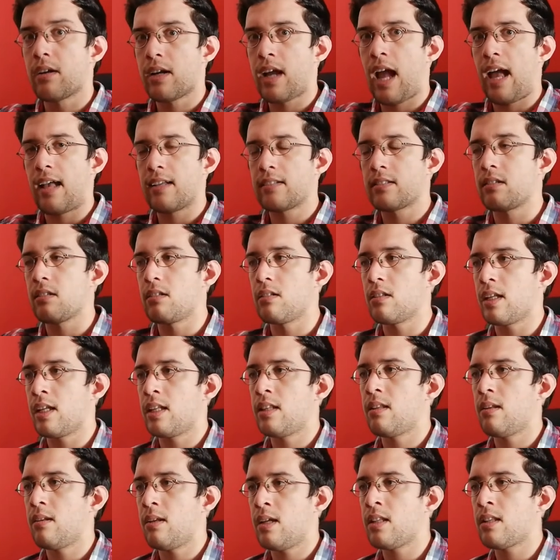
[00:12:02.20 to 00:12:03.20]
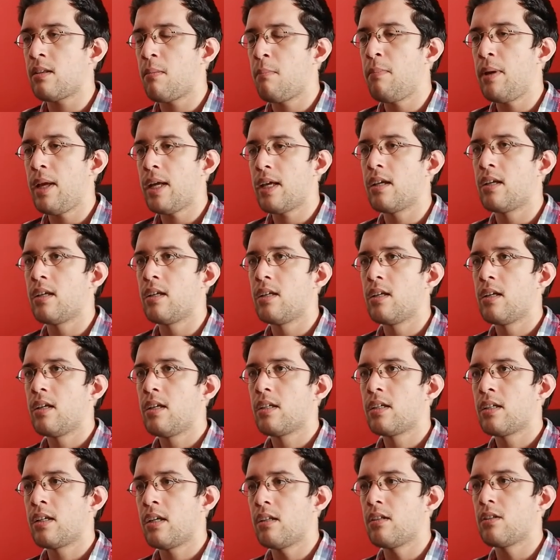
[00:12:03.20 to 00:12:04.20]
castle, in the, in the big
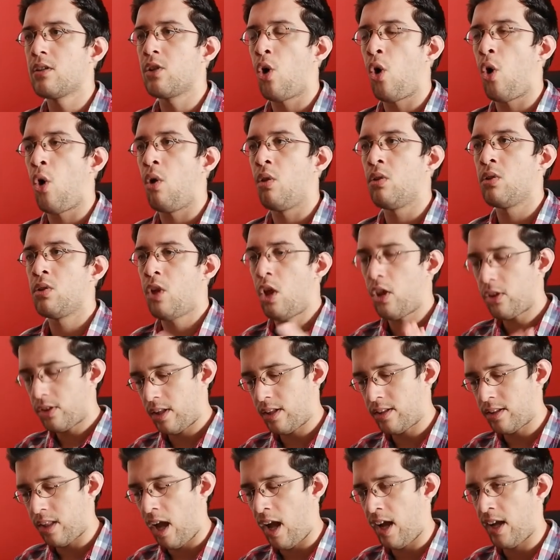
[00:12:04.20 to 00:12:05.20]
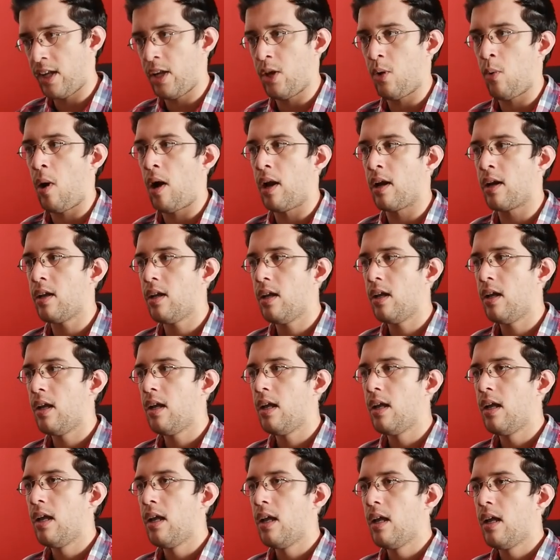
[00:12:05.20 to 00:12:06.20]
guild hall, not the tiny one,
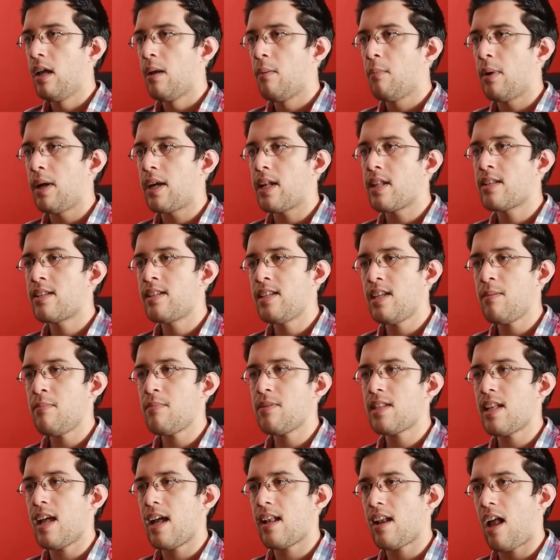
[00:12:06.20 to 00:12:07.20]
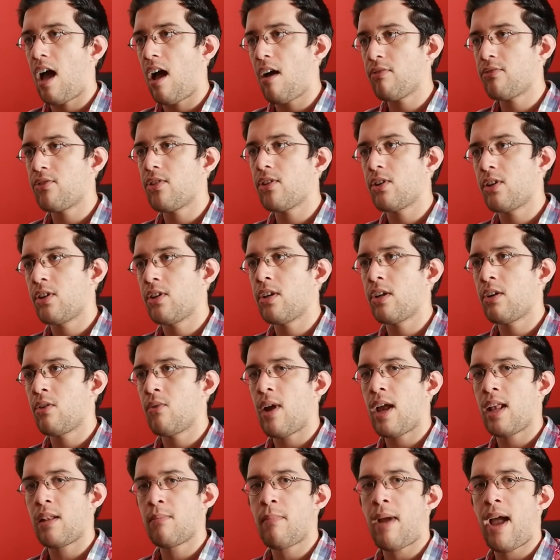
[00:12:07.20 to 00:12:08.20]
but it seems that after the
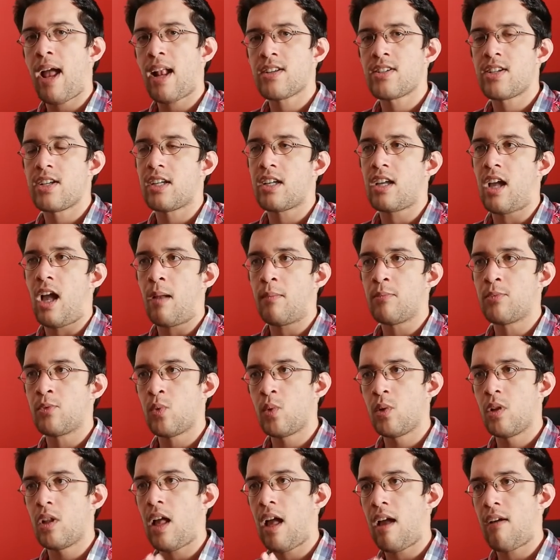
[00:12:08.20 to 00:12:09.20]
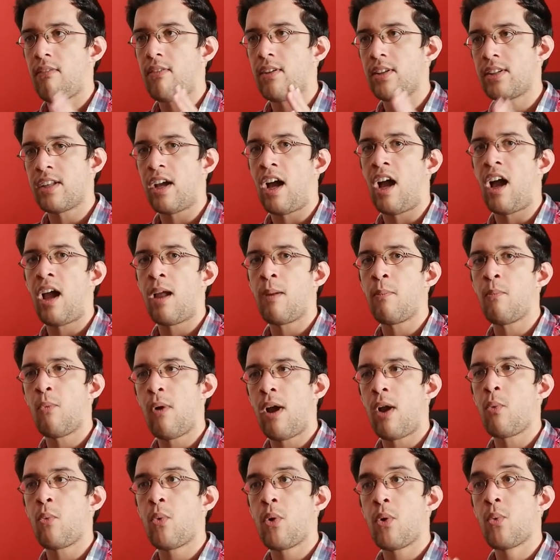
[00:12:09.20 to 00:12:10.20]
Grand Magic Games, we'll have a time
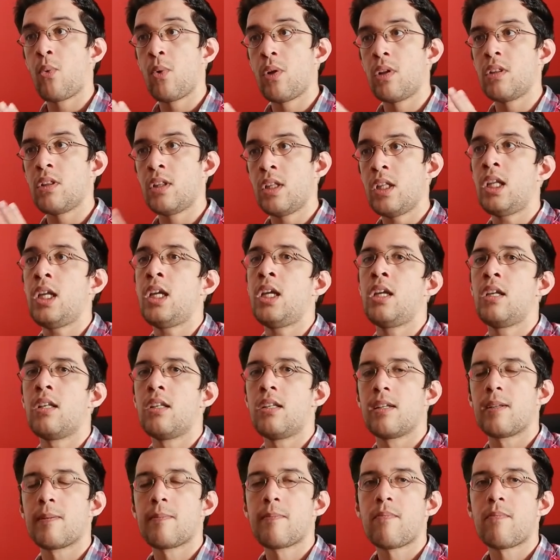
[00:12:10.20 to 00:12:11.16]
where we will need